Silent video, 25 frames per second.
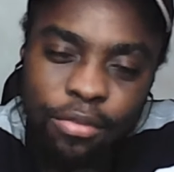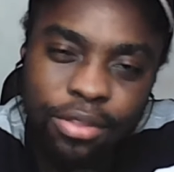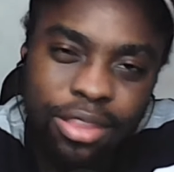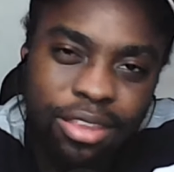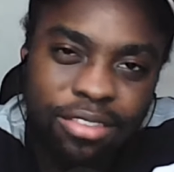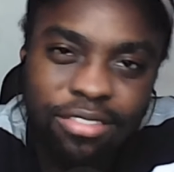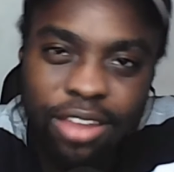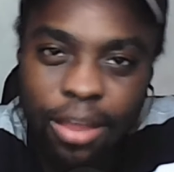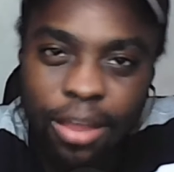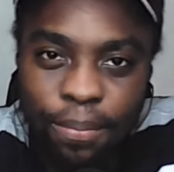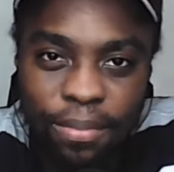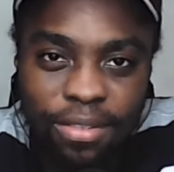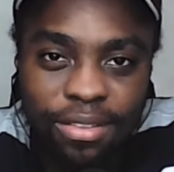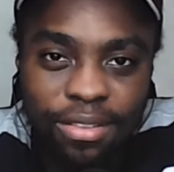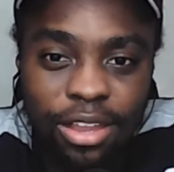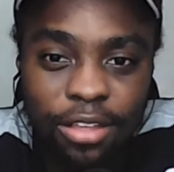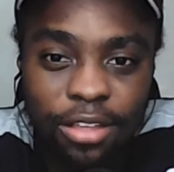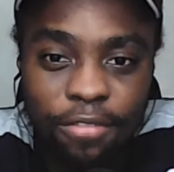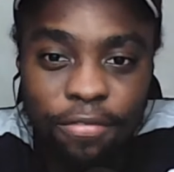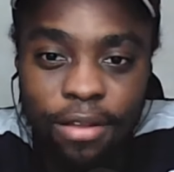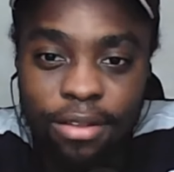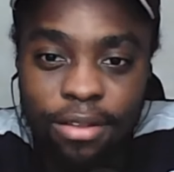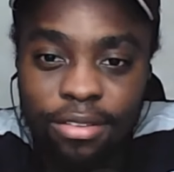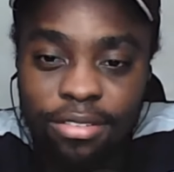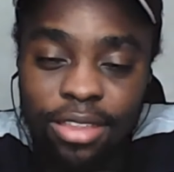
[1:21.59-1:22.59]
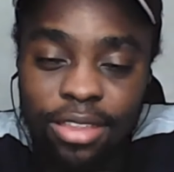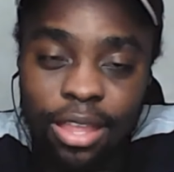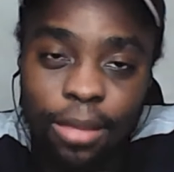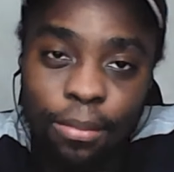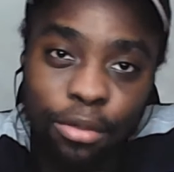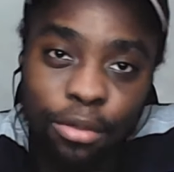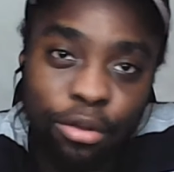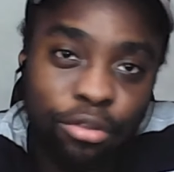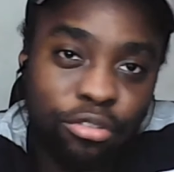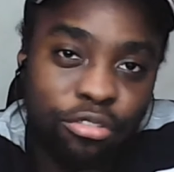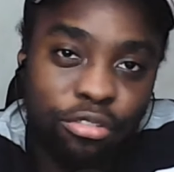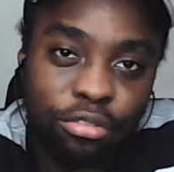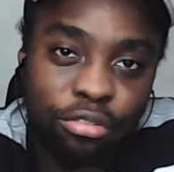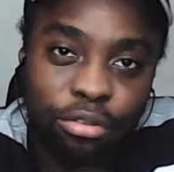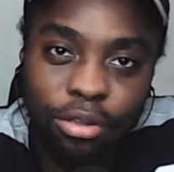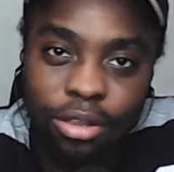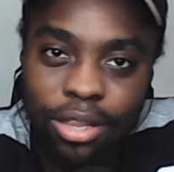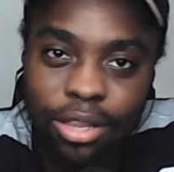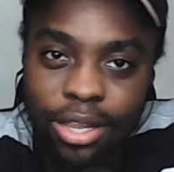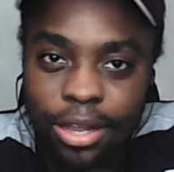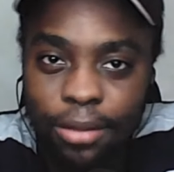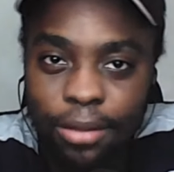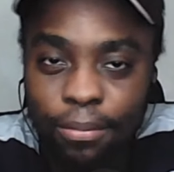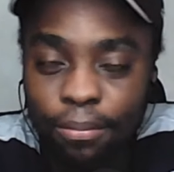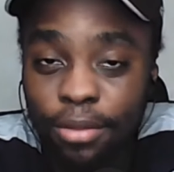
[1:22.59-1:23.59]
For the Champions League fantasy, I'm not sure.
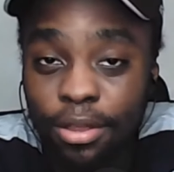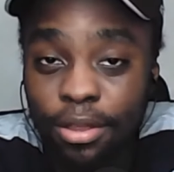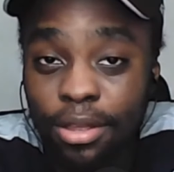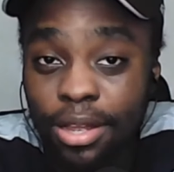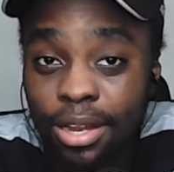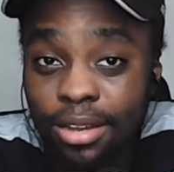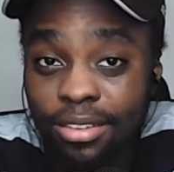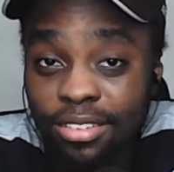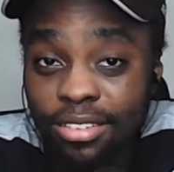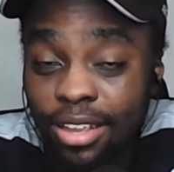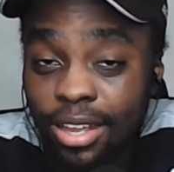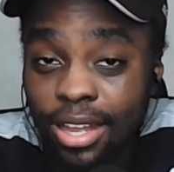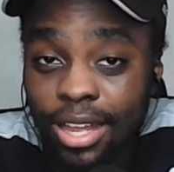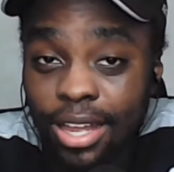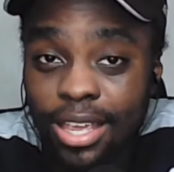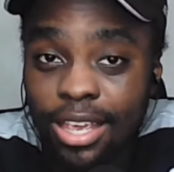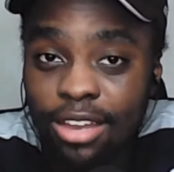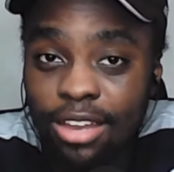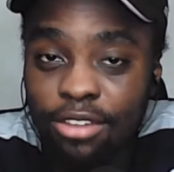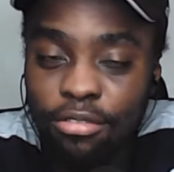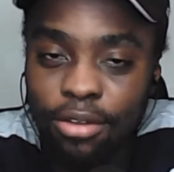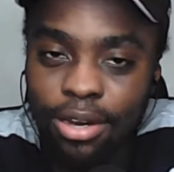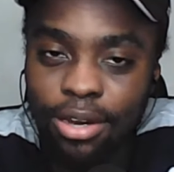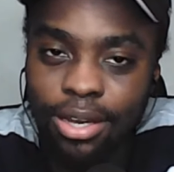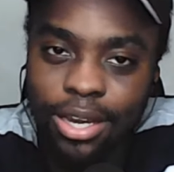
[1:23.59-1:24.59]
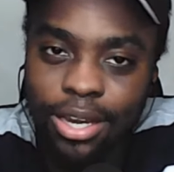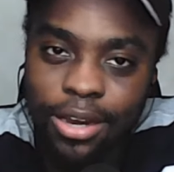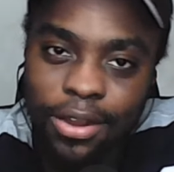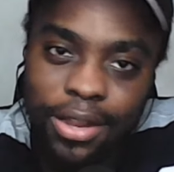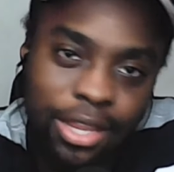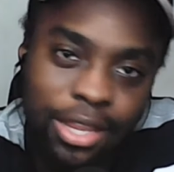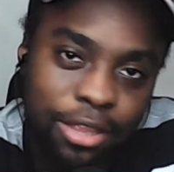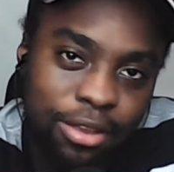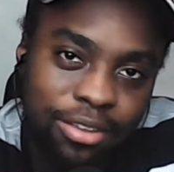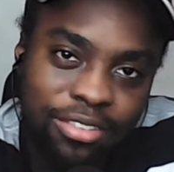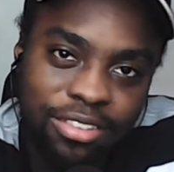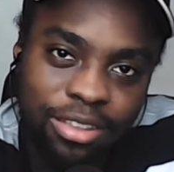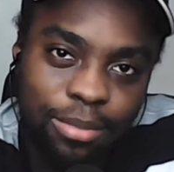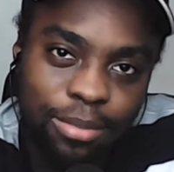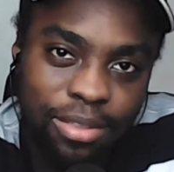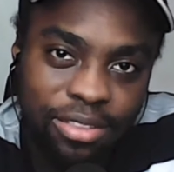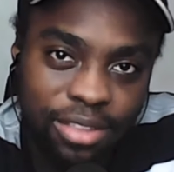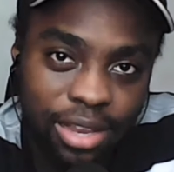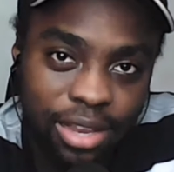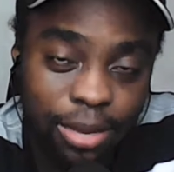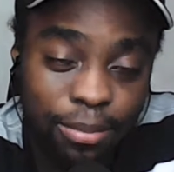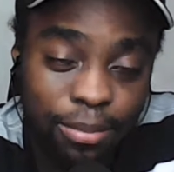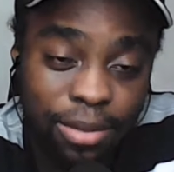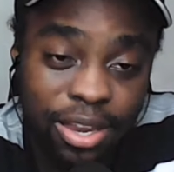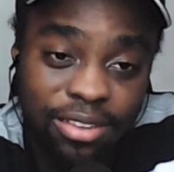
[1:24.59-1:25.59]
You can take a hit right now and your team
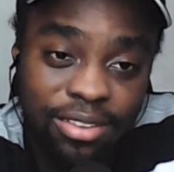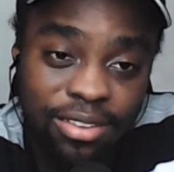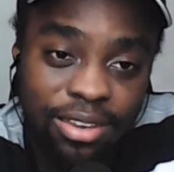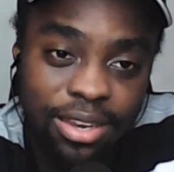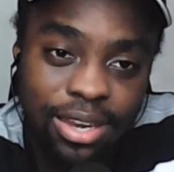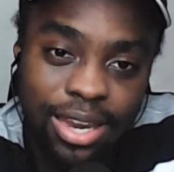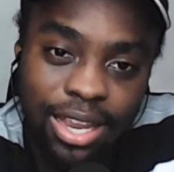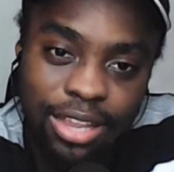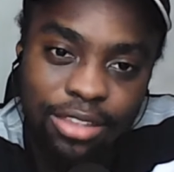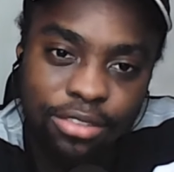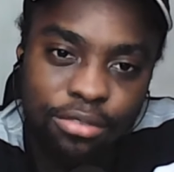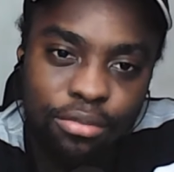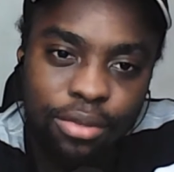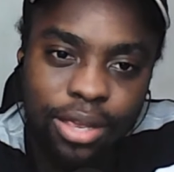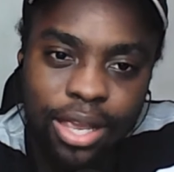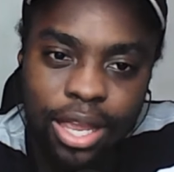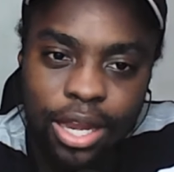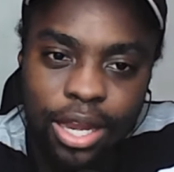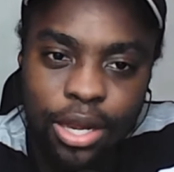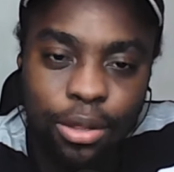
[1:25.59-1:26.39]
is eliminated next week.